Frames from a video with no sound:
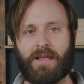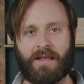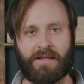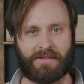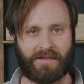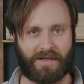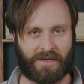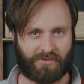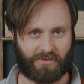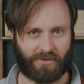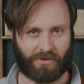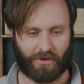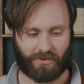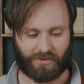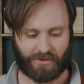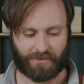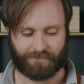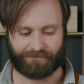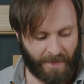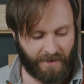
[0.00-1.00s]
is an extra
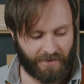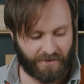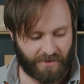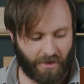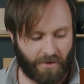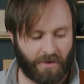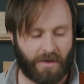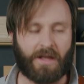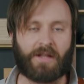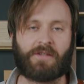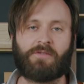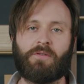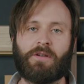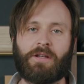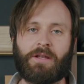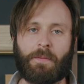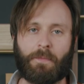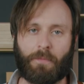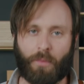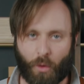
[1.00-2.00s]
cost. So it's
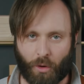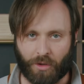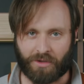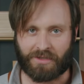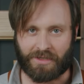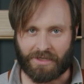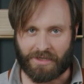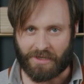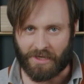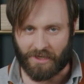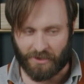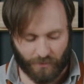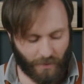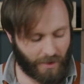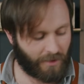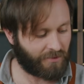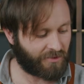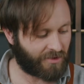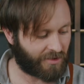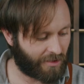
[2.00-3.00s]
really important as
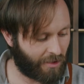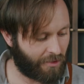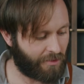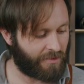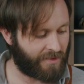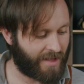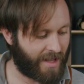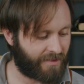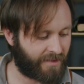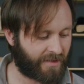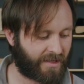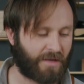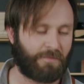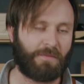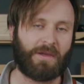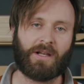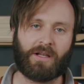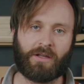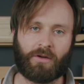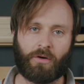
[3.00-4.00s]
well to note that the
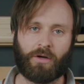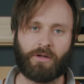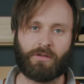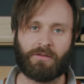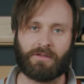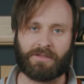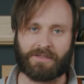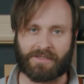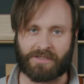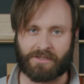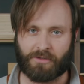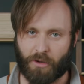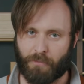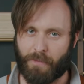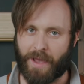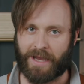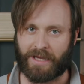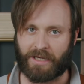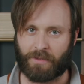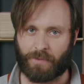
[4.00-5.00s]
camellia oil does not
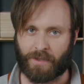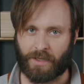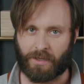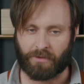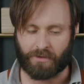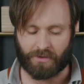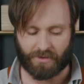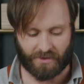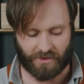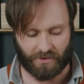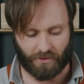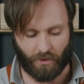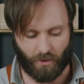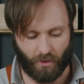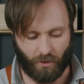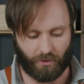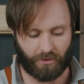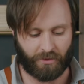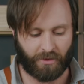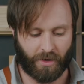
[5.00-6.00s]
make an appearance
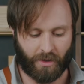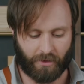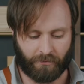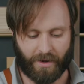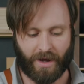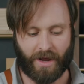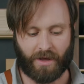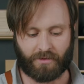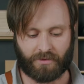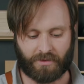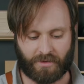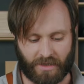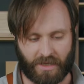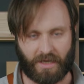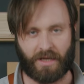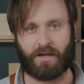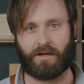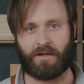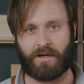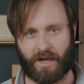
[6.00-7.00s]
on, around,
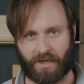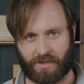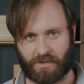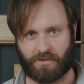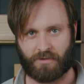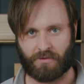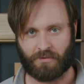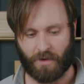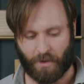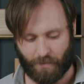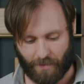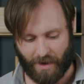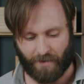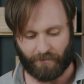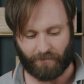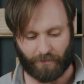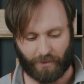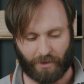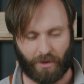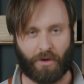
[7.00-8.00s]
near, next to,
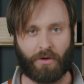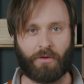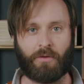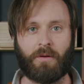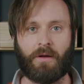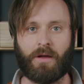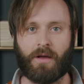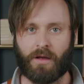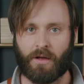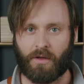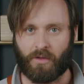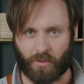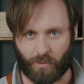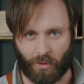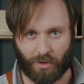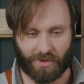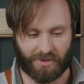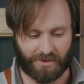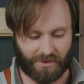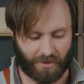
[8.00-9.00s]
above, below the
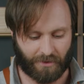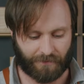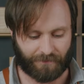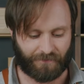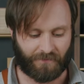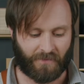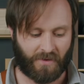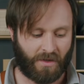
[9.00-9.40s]
waterstone.